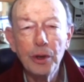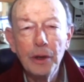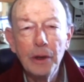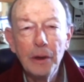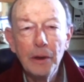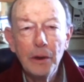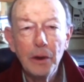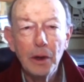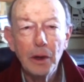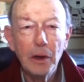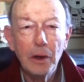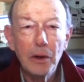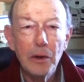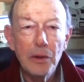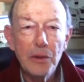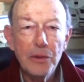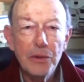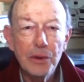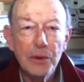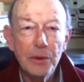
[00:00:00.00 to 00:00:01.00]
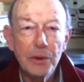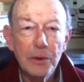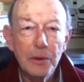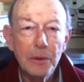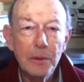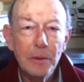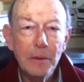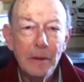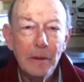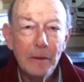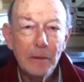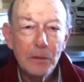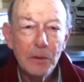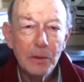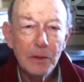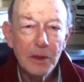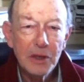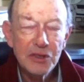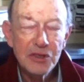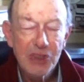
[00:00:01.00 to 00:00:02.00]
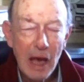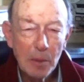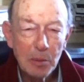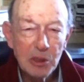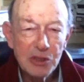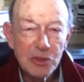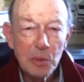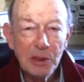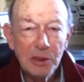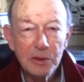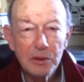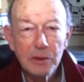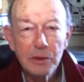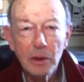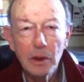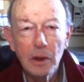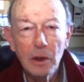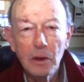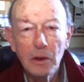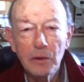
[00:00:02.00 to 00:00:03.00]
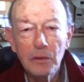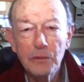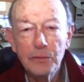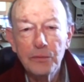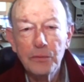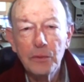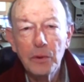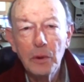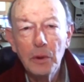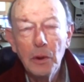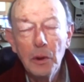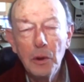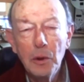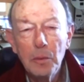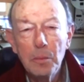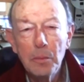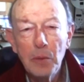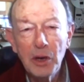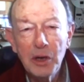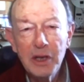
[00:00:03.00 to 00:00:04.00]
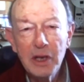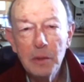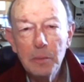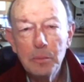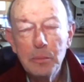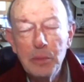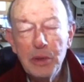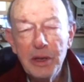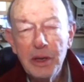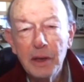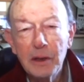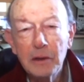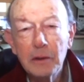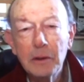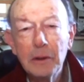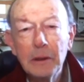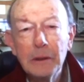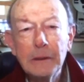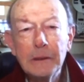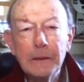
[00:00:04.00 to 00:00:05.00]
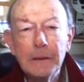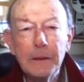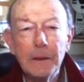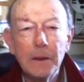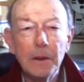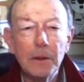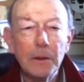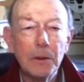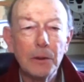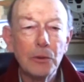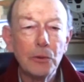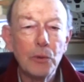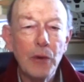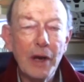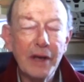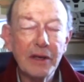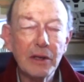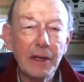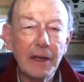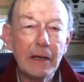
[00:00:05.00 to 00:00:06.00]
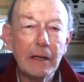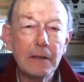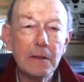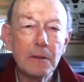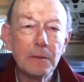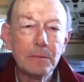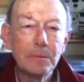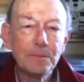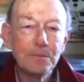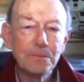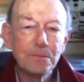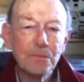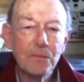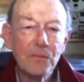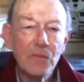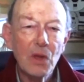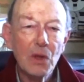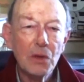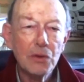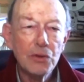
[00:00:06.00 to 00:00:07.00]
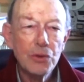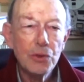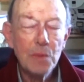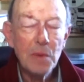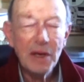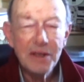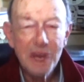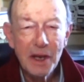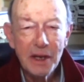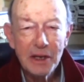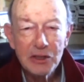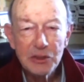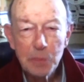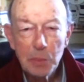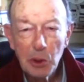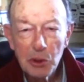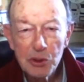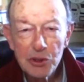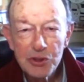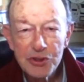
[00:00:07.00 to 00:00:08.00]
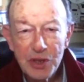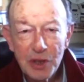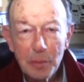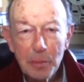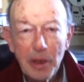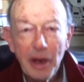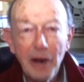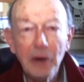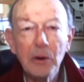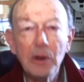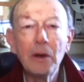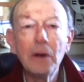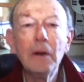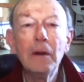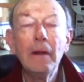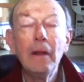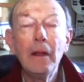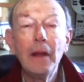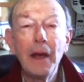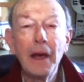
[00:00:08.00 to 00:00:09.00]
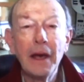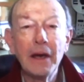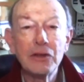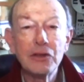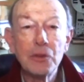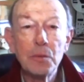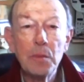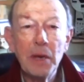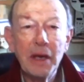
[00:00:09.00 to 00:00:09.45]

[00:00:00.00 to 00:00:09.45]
establishment of money being regulated to maintain its purchasing power and to maintain its